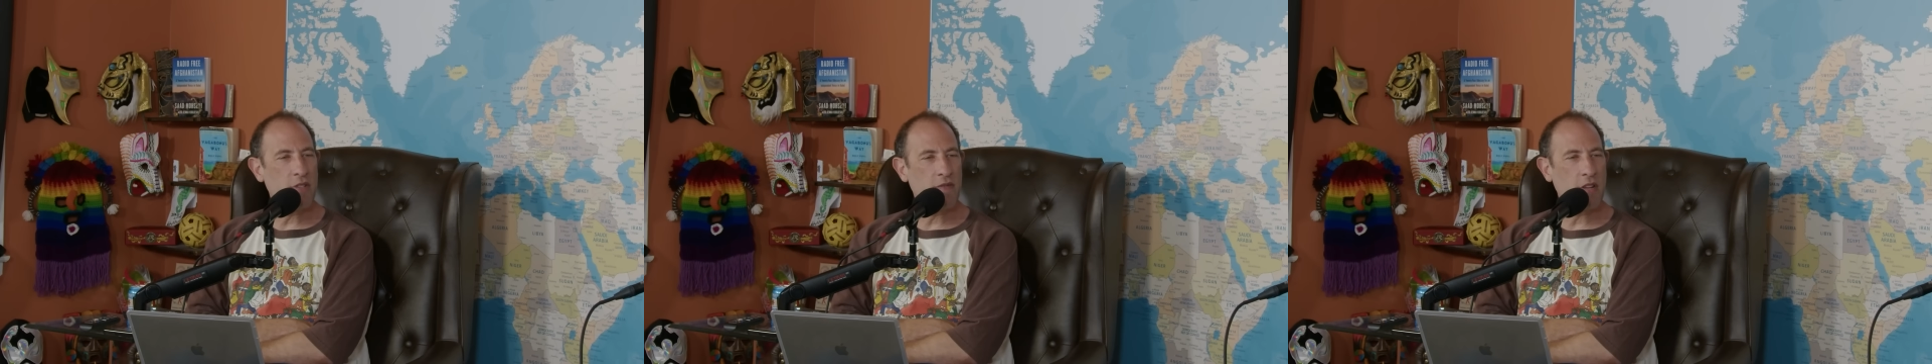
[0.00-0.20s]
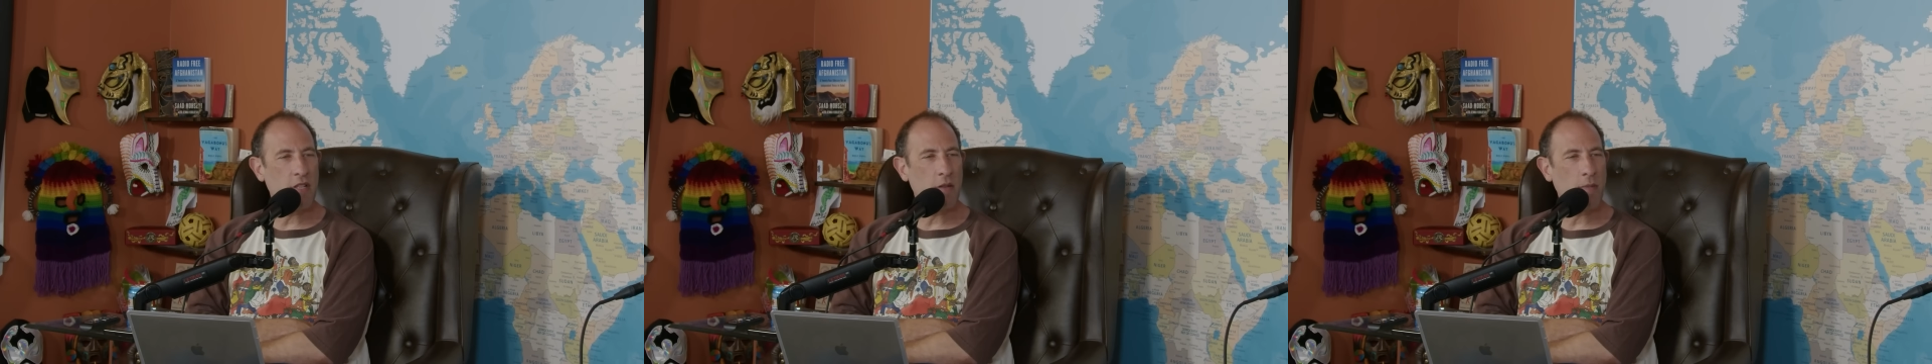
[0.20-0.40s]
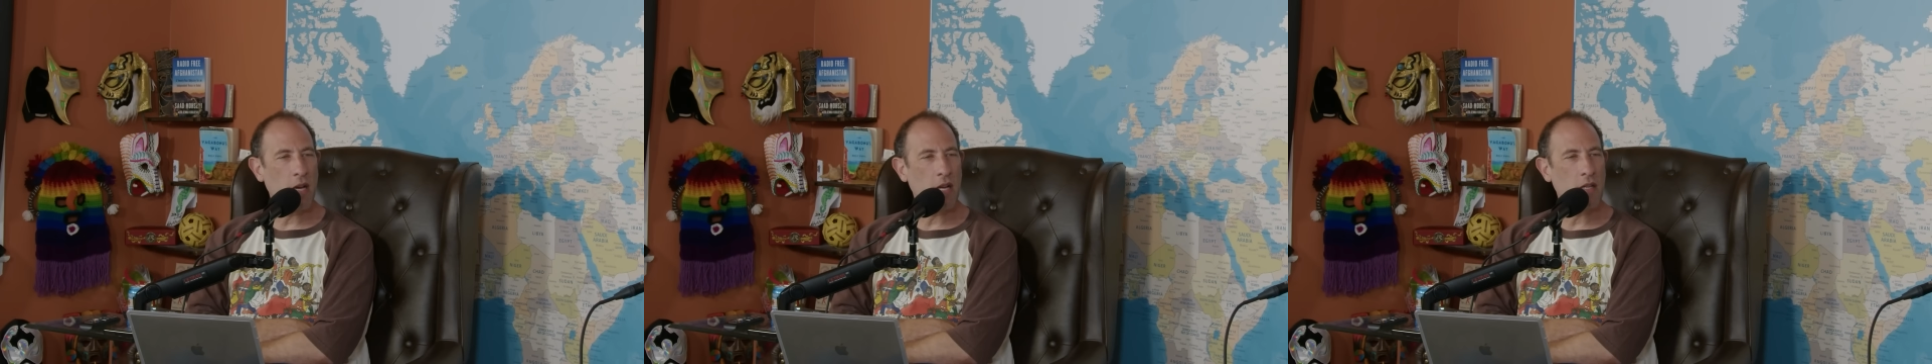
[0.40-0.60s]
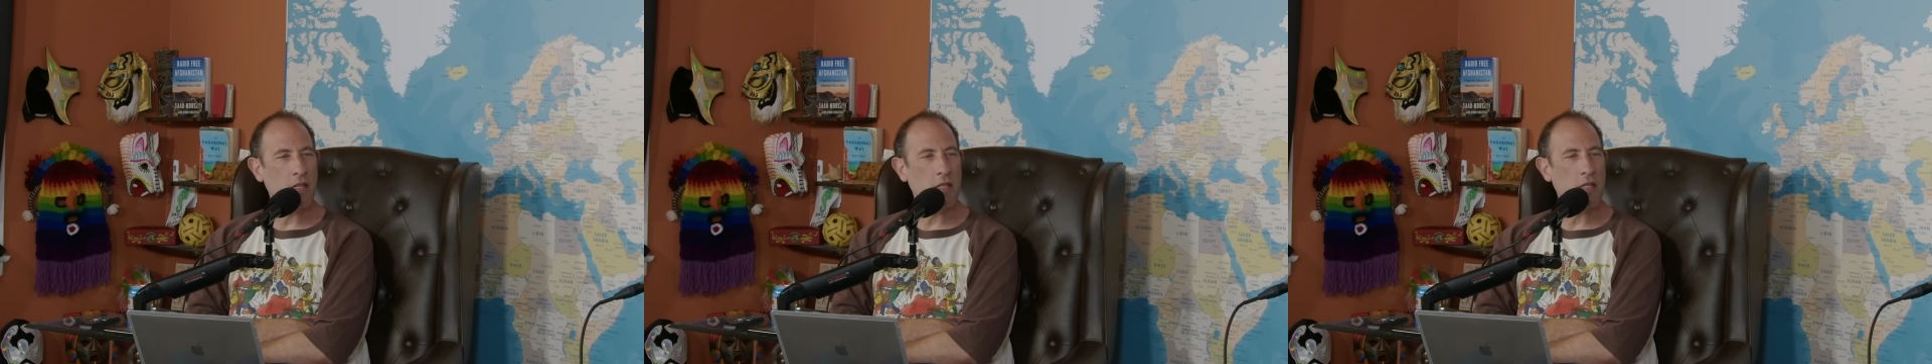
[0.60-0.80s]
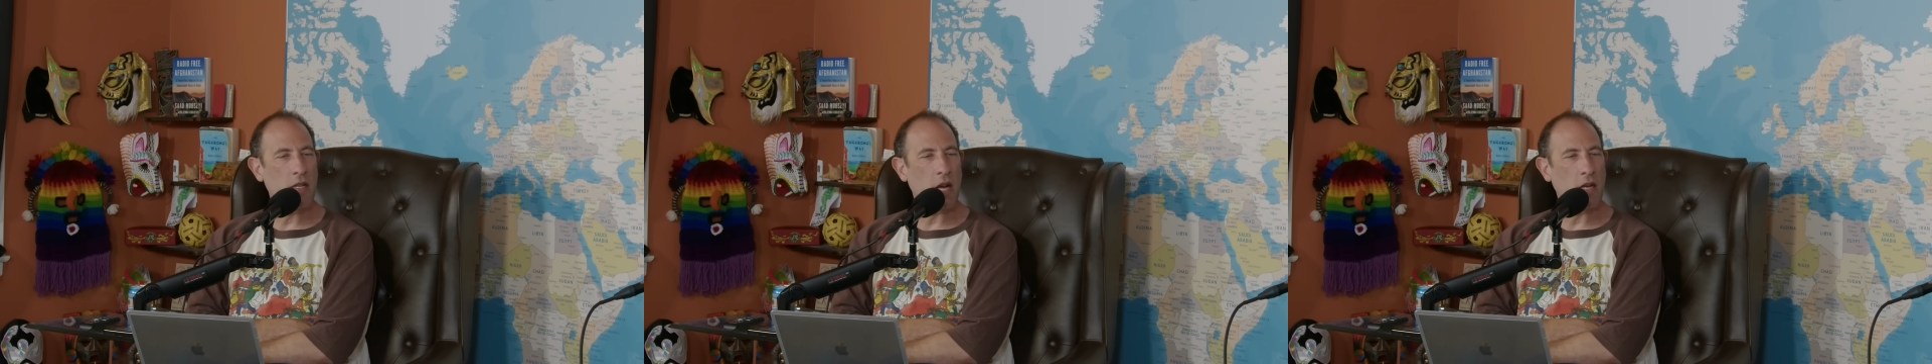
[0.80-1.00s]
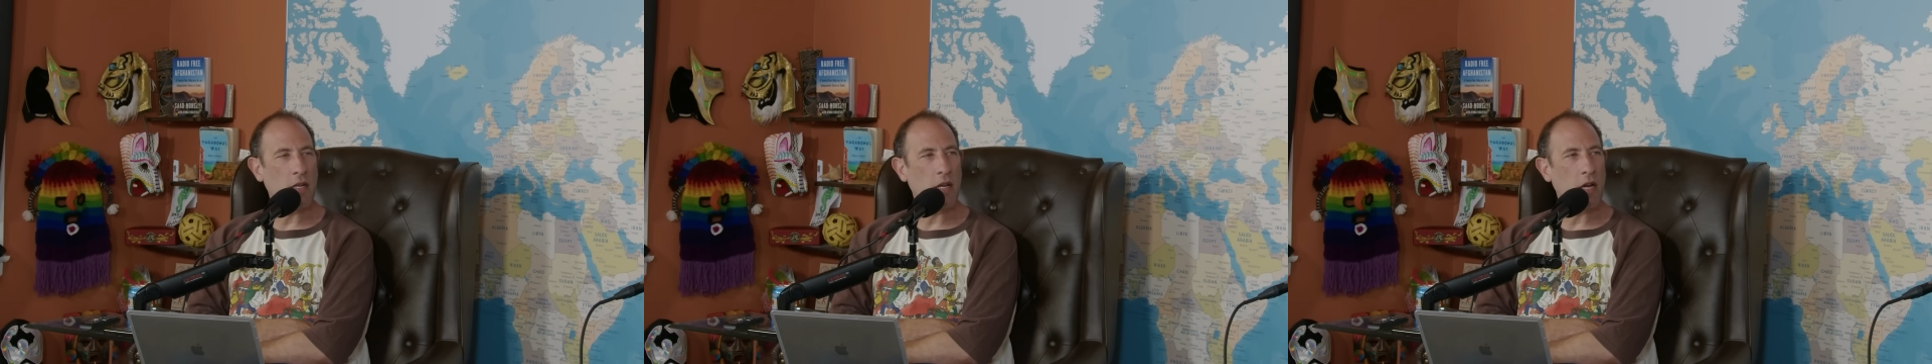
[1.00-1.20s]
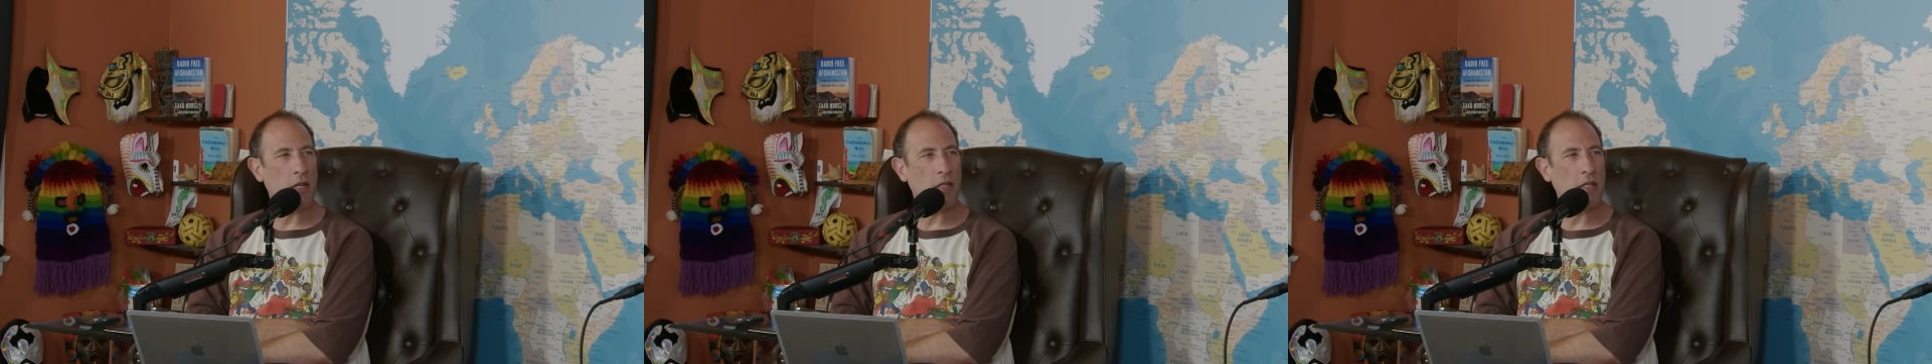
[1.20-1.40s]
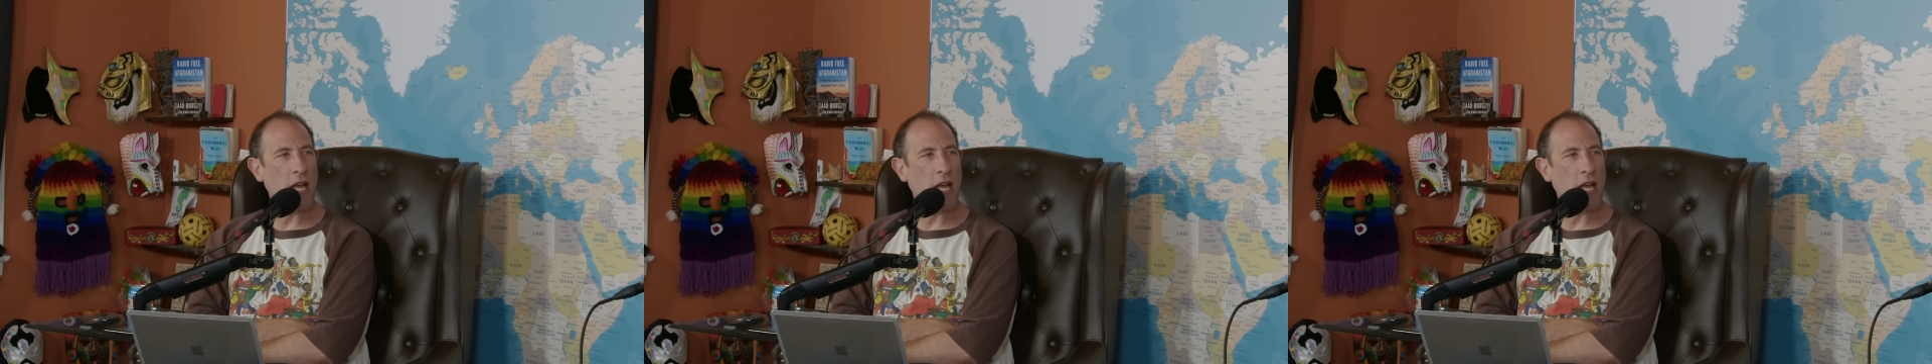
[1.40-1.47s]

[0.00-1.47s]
invented by a